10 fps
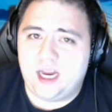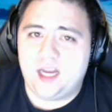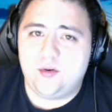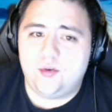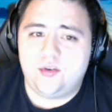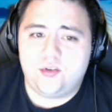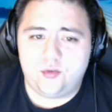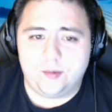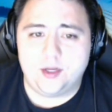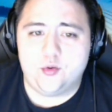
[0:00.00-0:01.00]
and news
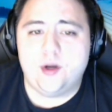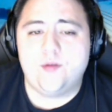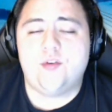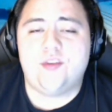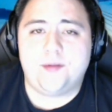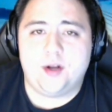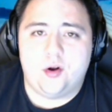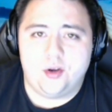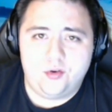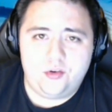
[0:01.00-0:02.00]
streaming 24 7
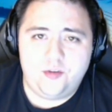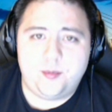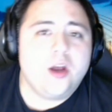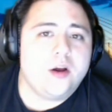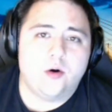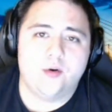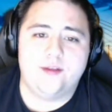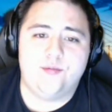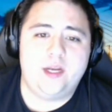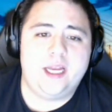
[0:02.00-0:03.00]
on YouTube or
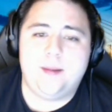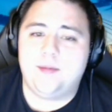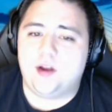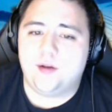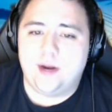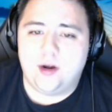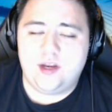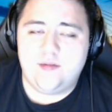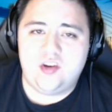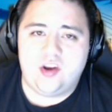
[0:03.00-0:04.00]
the free Amazon Fire
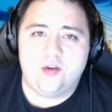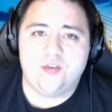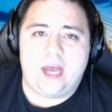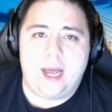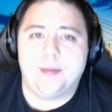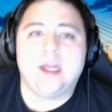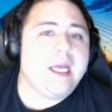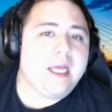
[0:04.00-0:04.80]
TV channels app.